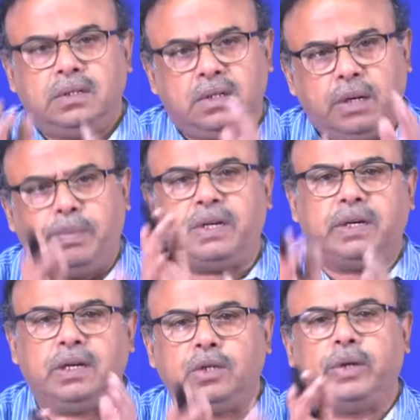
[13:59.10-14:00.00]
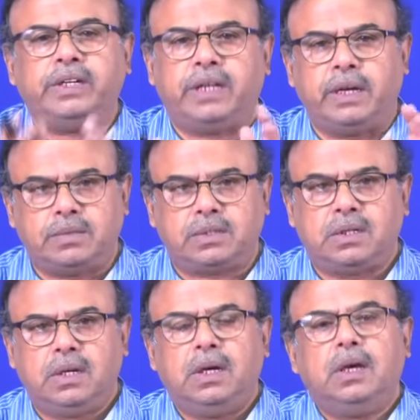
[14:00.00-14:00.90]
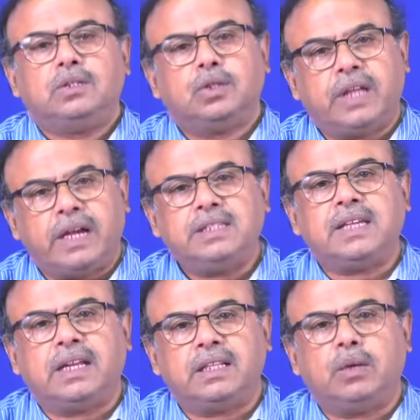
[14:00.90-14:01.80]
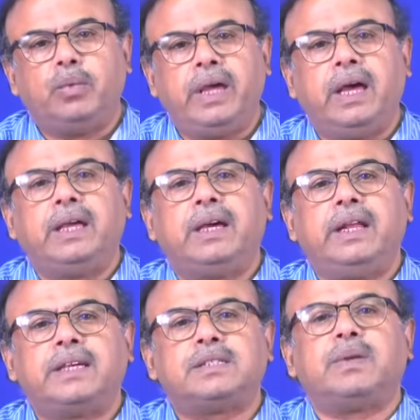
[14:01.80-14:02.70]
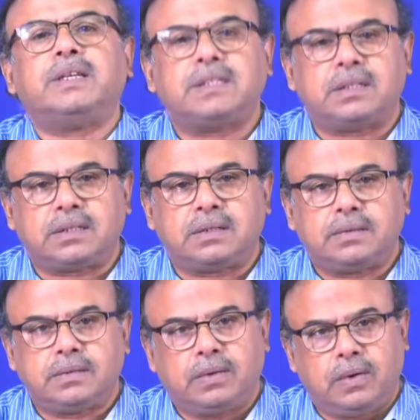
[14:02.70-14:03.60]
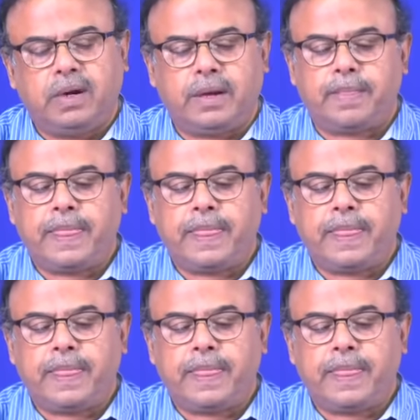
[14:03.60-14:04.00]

repeatedly 20 times. So, that is another way I can express it, all right.